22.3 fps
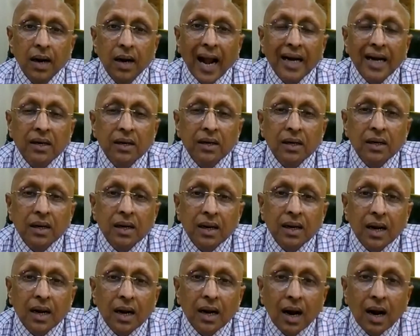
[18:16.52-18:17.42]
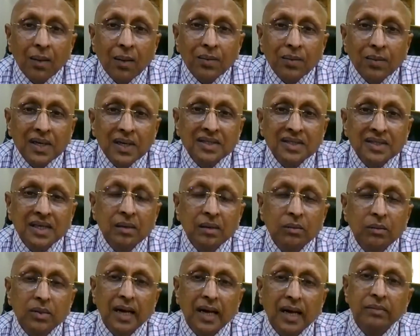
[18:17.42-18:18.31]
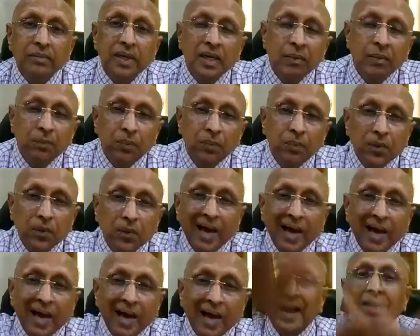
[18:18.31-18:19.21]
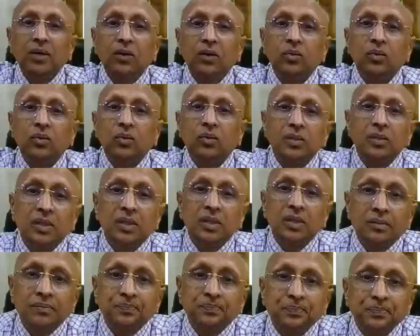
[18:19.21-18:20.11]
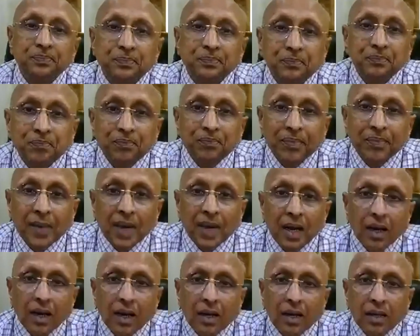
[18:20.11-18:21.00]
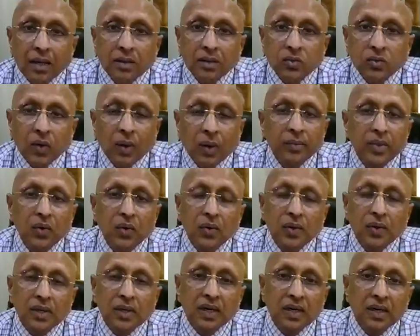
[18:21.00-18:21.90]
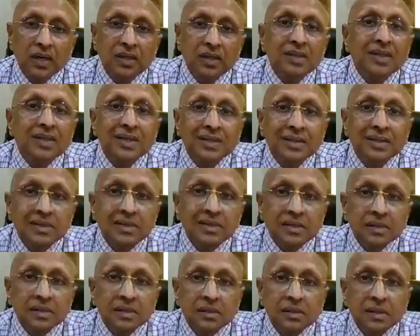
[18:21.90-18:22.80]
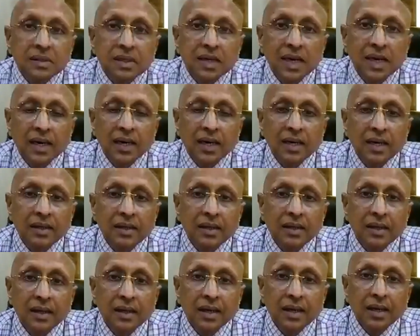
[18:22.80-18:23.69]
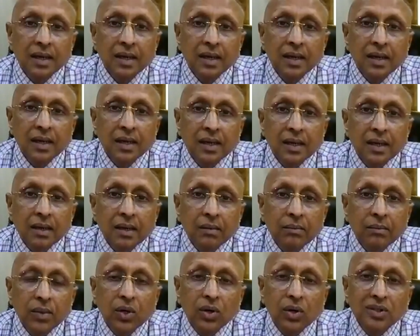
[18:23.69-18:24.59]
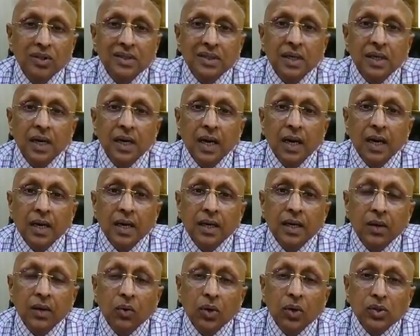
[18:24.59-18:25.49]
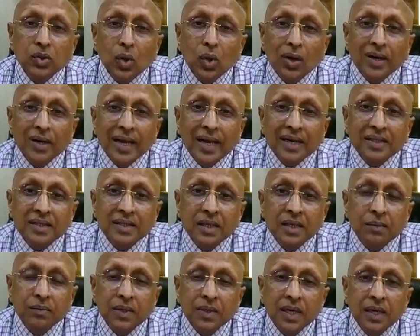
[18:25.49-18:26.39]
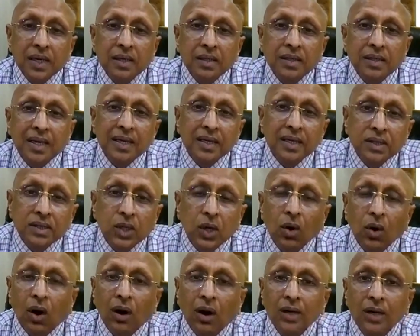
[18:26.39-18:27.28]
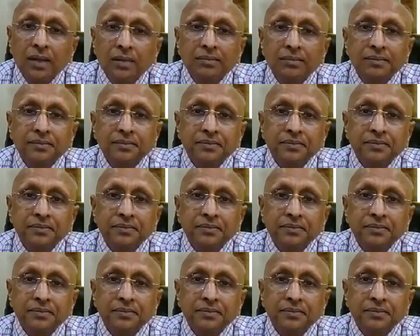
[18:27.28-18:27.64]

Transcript: And after some time, he put hand over the Swami Vivekananda's head, because he was not accepting there is a God.